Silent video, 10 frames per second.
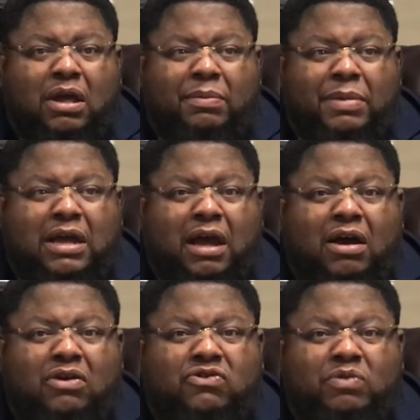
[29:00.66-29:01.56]

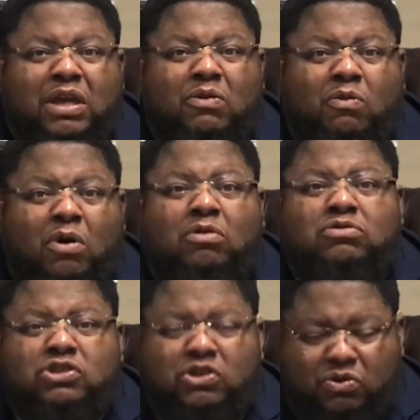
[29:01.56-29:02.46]
because we
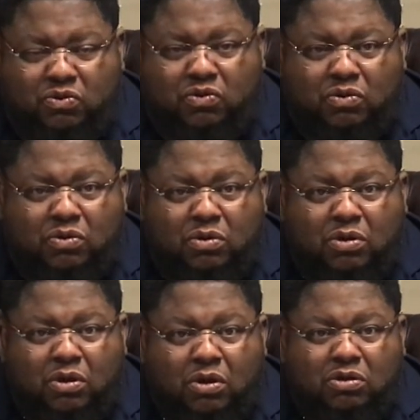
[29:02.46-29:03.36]
want to
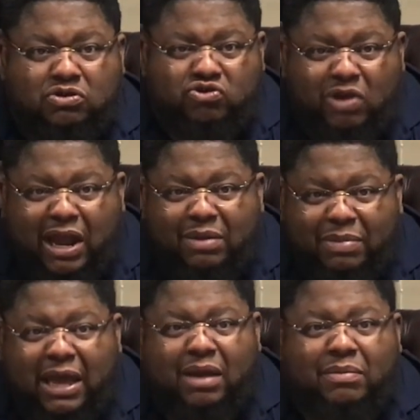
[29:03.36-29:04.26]
strike
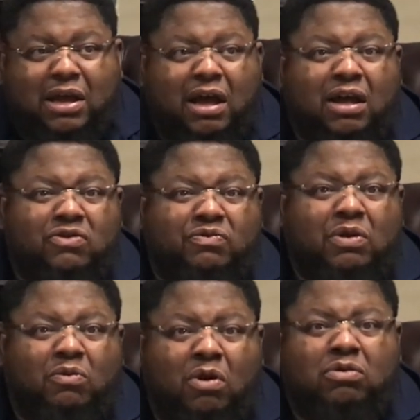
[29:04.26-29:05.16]
back, because
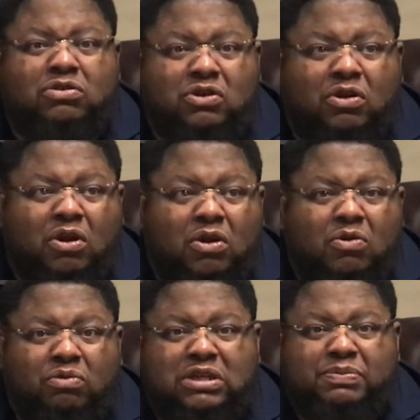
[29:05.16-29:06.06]
we want to
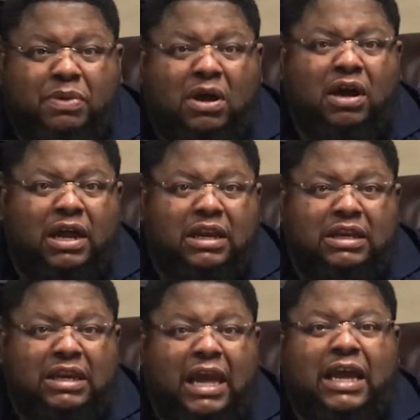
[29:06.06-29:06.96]

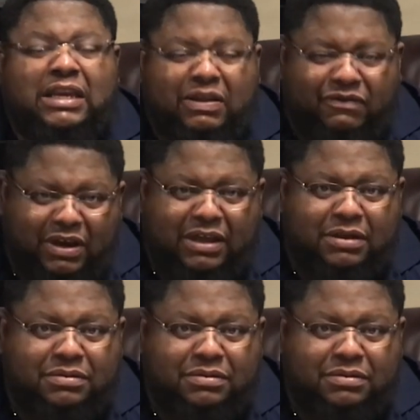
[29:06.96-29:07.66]
respond negatively.